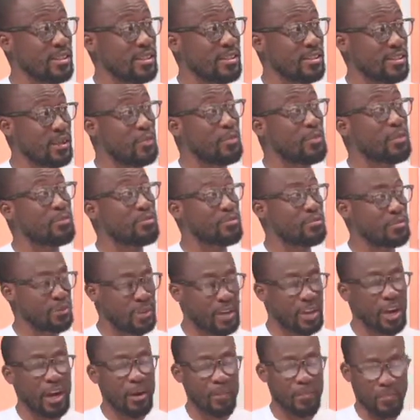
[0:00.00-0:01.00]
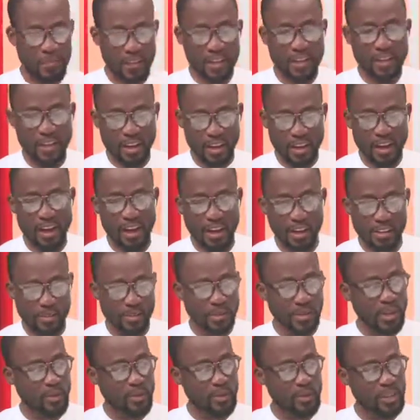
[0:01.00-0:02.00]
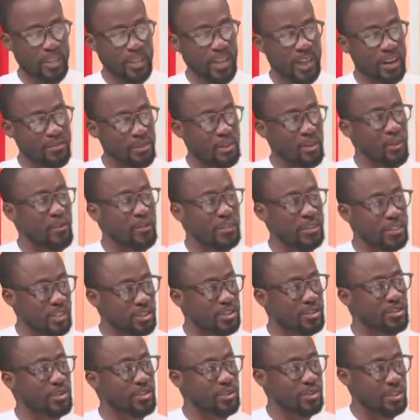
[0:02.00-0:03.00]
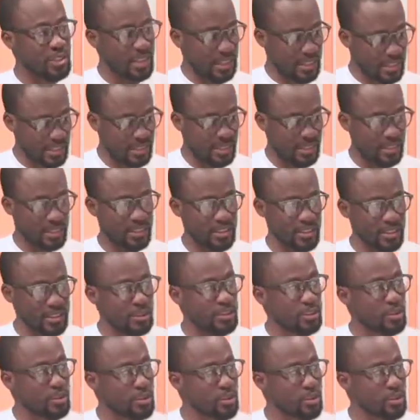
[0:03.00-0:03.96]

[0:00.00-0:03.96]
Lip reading: a bit free, so that we can have a conversation on this, you know,